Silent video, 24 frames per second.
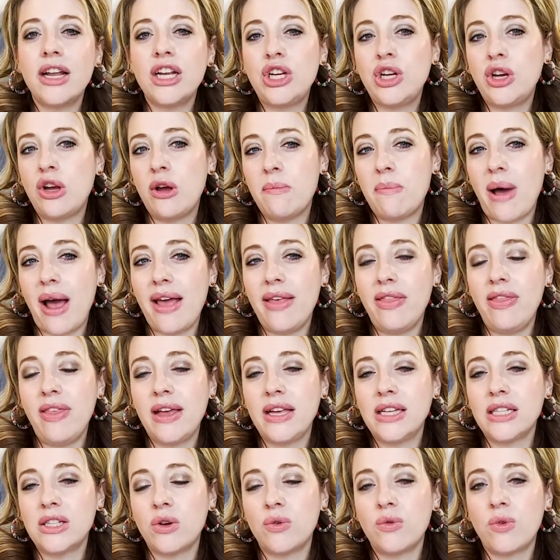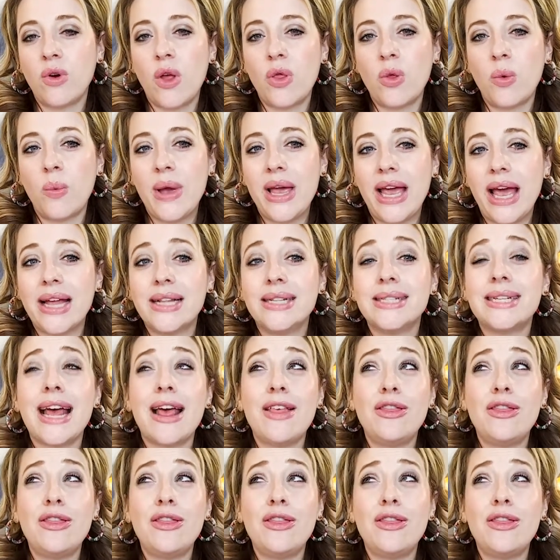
And you can buy things over on the weekends,